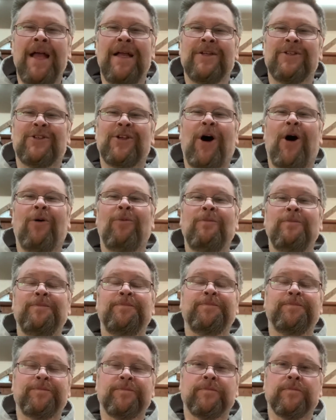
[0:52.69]
So
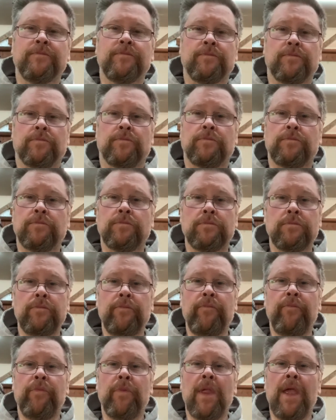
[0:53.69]

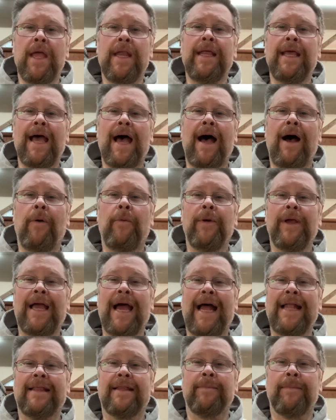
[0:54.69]
anyhow, we
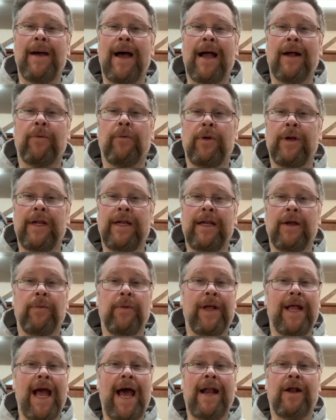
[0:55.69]
got the Mach 1 in there.
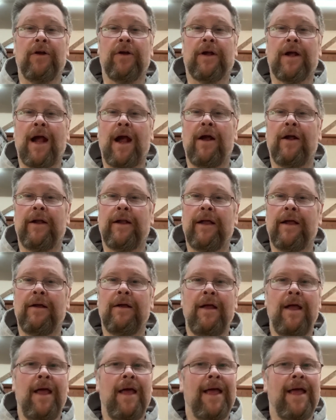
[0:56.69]
We got her car in there.